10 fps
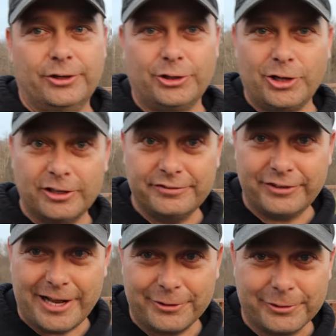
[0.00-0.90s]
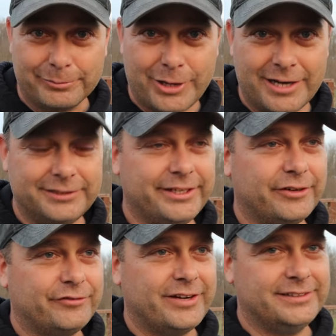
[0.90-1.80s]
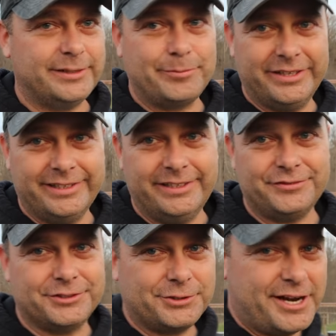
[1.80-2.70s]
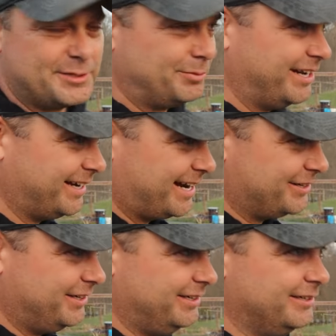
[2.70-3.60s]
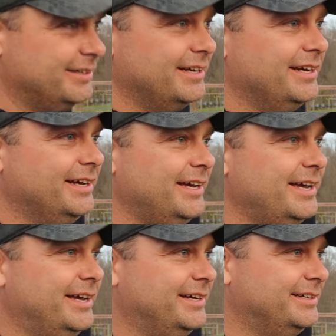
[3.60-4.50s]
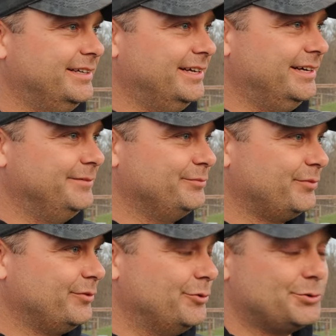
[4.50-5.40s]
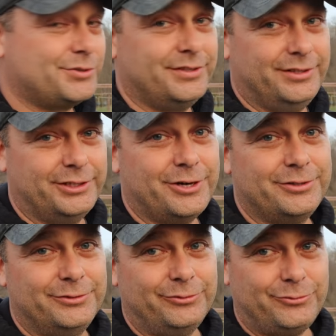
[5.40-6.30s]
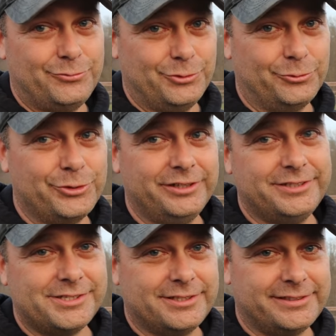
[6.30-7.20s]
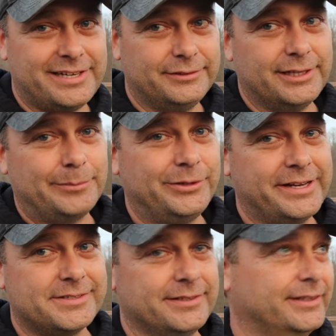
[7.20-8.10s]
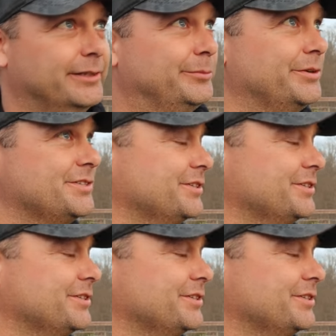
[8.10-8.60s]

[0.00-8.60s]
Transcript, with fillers: Our cauliflower and broccoli are finally big enough to transplant out here. And uh, we'll, the garden will really start to have a lot of plants in it here pretty